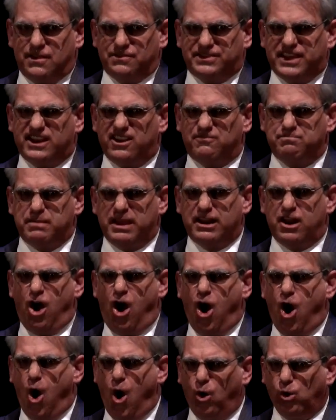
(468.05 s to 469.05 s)
that have been
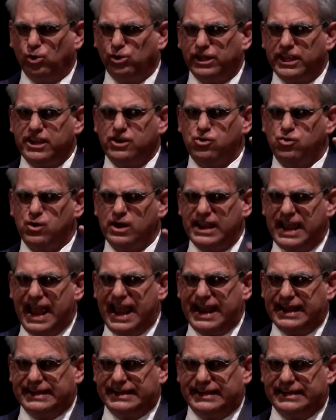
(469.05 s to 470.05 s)
wholly
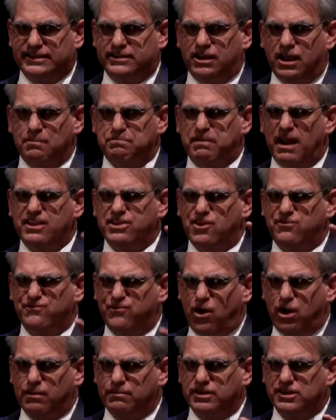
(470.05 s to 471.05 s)
created by the
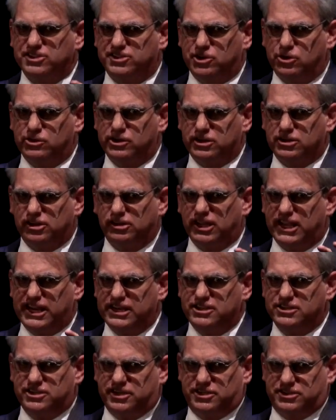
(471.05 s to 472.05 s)
pharmaceutical
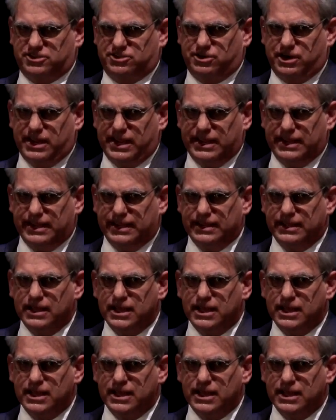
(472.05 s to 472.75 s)
industry.